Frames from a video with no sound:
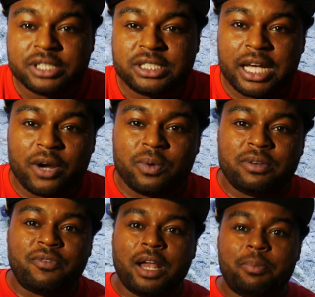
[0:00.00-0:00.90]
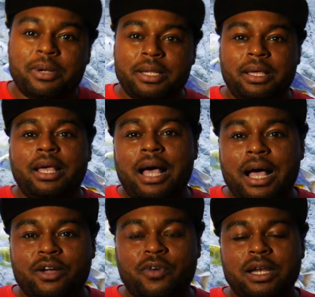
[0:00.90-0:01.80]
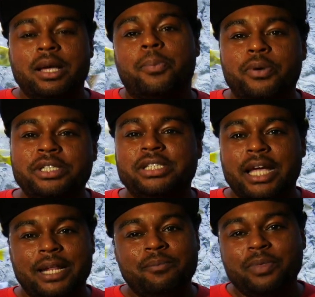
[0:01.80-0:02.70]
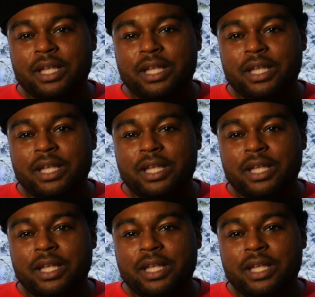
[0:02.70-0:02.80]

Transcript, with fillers: this channel and developing it. I greatly appreciate it.